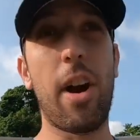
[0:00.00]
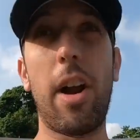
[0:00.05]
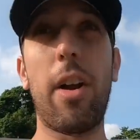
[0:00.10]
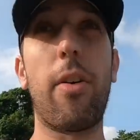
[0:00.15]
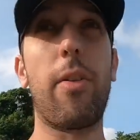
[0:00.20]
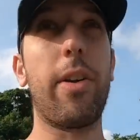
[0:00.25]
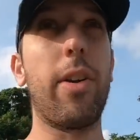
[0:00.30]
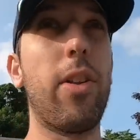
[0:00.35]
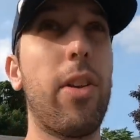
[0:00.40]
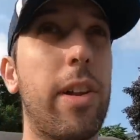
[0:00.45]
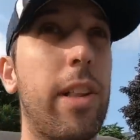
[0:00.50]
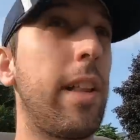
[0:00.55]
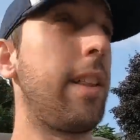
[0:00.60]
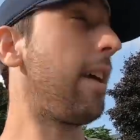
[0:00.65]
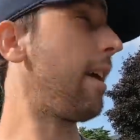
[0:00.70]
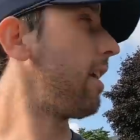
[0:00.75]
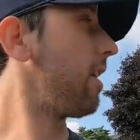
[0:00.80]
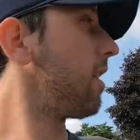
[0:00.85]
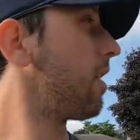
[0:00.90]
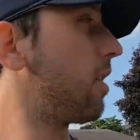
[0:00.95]
I already looked at
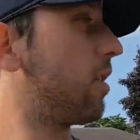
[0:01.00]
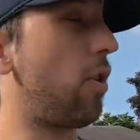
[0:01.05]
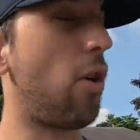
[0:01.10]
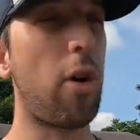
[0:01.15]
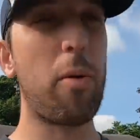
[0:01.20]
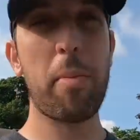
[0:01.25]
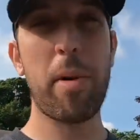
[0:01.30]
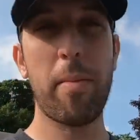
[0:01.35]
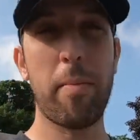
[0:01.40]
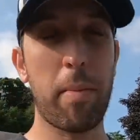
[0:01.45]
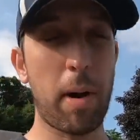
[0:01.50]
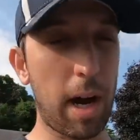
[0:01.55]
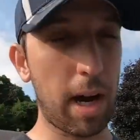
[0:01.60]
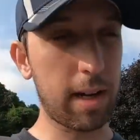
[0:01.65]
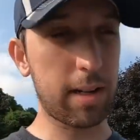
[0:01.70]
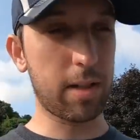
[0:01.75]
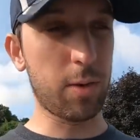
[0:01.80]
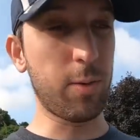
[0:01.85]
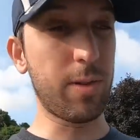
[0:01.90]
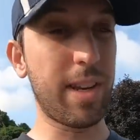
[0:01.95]
that Garmin
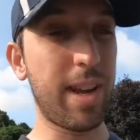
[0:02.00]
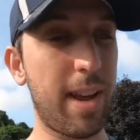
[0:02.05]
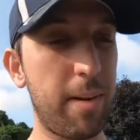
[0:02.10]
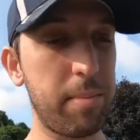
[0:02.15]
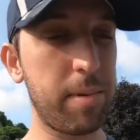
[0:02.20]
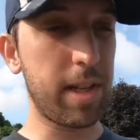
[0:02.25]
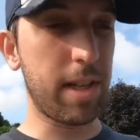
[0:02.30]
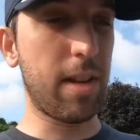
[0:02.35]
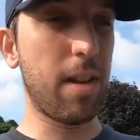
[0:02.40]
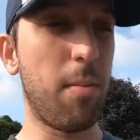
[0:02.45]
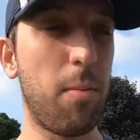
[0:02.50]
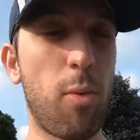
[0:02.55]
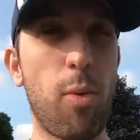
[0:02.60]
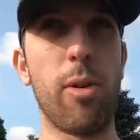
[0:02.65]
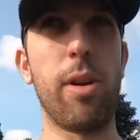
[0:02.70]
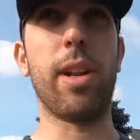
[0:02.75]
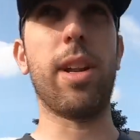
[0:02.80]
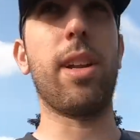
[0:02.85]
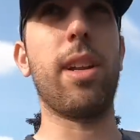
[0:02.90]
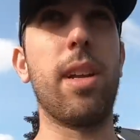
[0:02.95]
box. It was empty in the
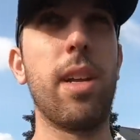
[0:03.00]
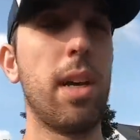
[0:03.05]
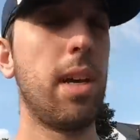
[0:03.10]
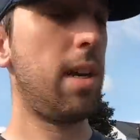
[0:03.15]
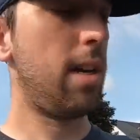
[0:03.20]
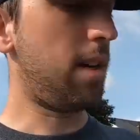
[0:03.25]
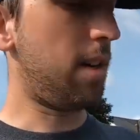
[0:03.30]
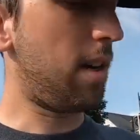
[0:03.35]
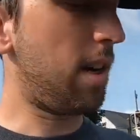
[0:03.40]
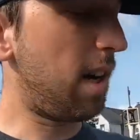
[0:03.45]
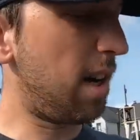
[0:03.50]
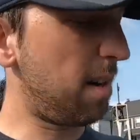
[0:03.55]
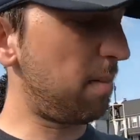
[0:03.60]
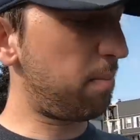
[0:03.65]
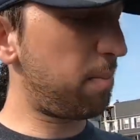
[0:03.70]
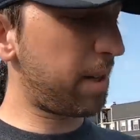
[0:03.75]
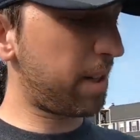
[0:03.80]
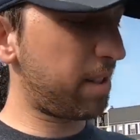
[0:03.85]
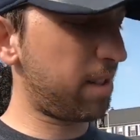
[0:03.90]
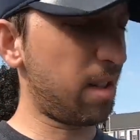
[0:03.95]
morning. Uh,
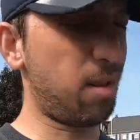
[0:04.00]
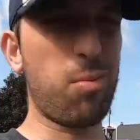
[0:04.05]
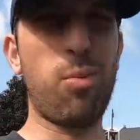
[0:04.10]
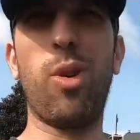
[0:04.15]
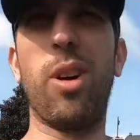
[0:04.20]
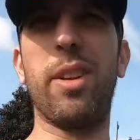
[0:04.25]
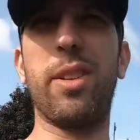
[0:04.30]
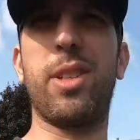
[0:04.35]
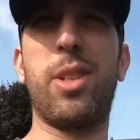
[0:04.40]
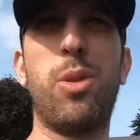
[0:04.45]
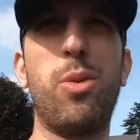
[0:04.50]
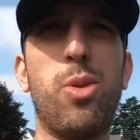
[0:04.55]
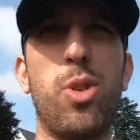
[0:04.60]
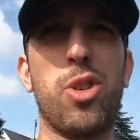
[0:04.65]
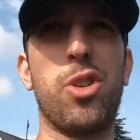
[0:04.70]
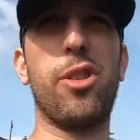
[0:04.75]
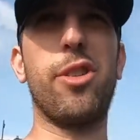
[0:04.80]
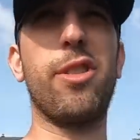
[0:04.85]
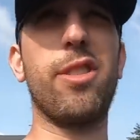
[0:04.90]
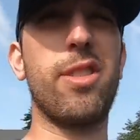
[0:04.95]
picked up, what, two
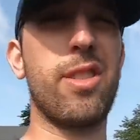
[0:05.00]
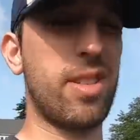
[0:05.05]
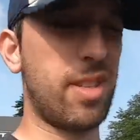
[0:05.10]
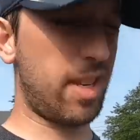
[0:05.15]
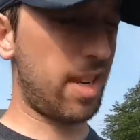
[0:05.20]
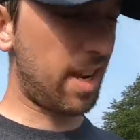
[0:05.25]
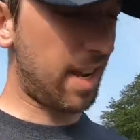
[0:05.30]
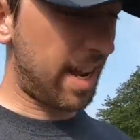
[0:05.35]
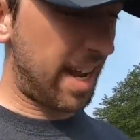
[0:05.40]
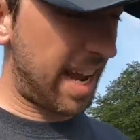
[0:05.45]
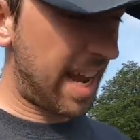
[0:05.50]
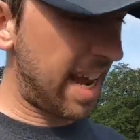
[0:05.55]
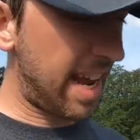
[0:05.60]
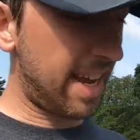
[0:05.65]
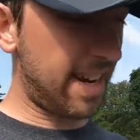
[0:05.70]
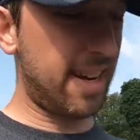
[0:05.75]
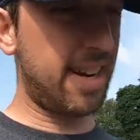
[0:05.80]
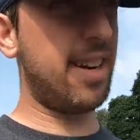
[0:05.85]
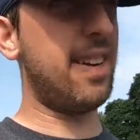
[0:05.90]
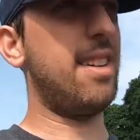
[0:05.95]
shirts and a hat?